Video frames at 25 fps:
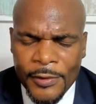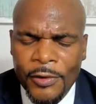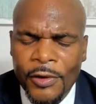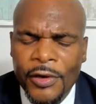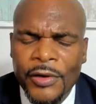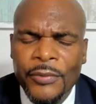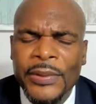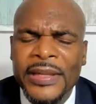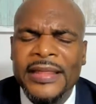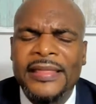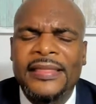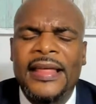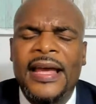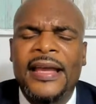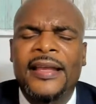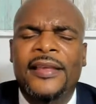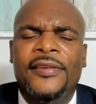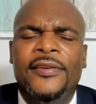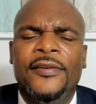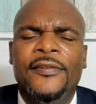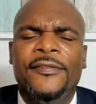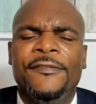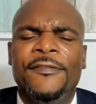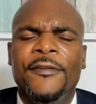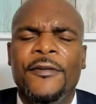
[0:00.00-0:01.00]
Lord, we
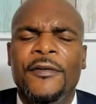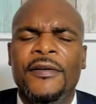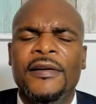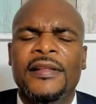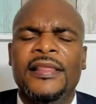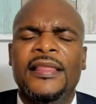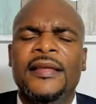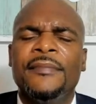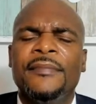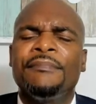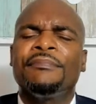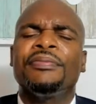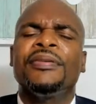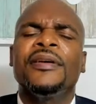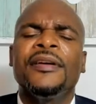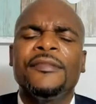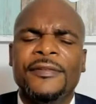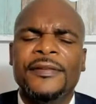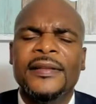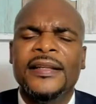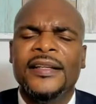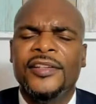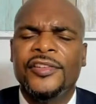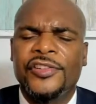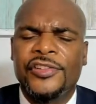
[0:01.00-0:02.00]
thank you for the
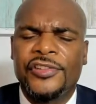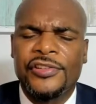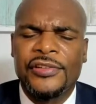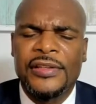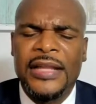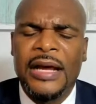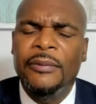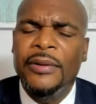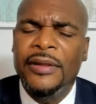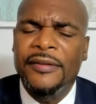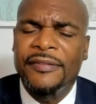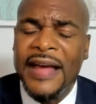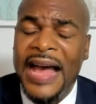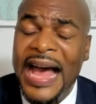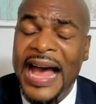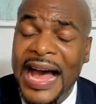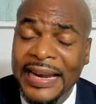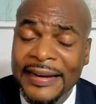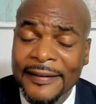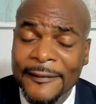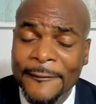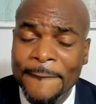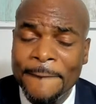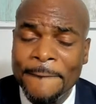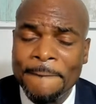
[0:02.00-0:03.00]
privilege that we've
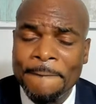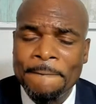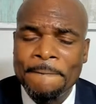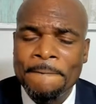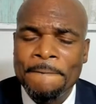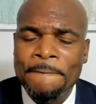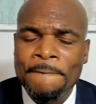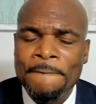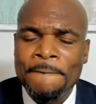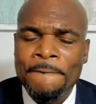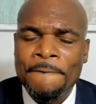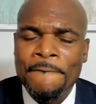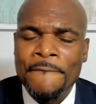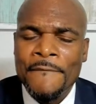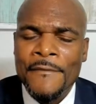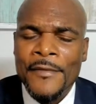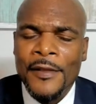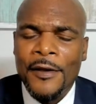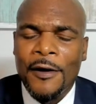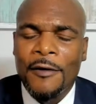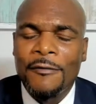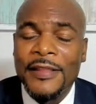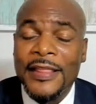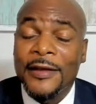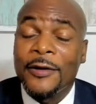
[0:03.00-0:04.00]
had
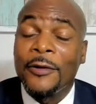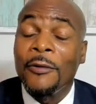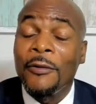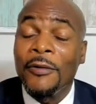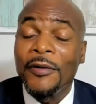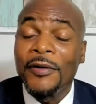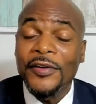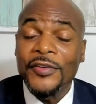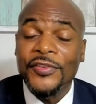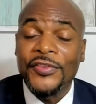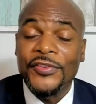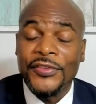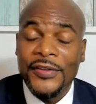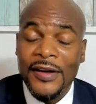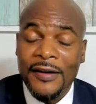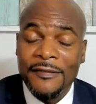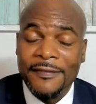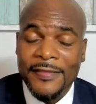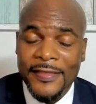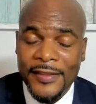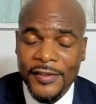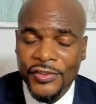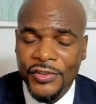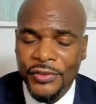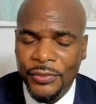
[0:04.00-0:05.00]
over the course
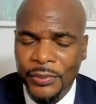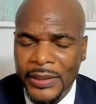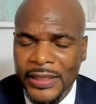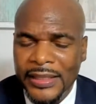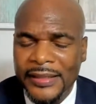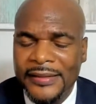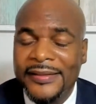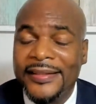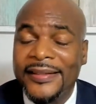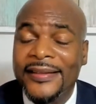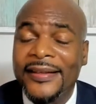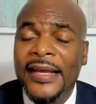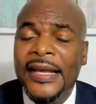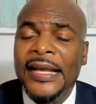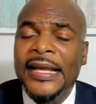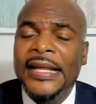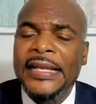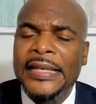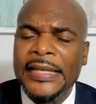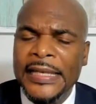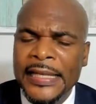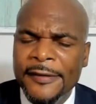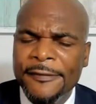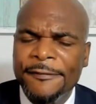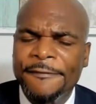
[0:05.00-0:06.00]
of this week to
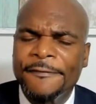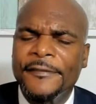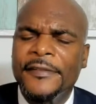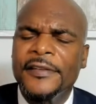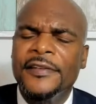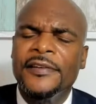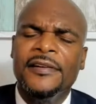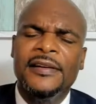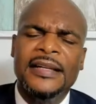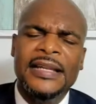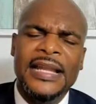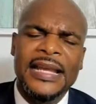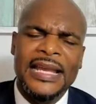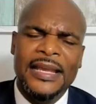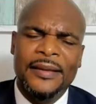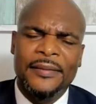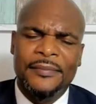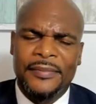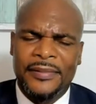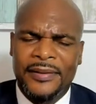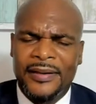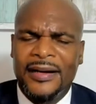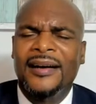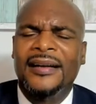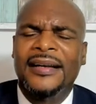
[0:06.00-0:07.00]
lift your
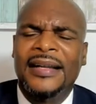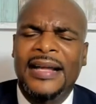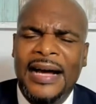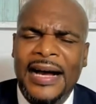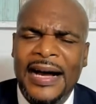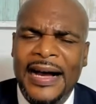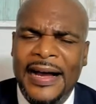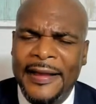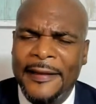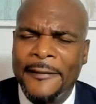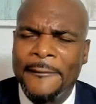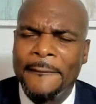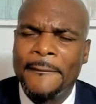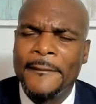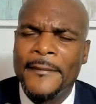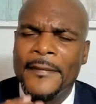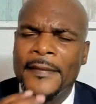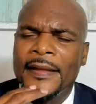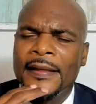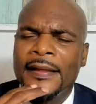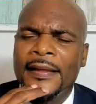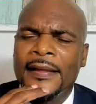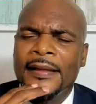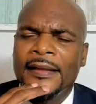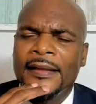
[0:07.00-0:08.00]
name on high.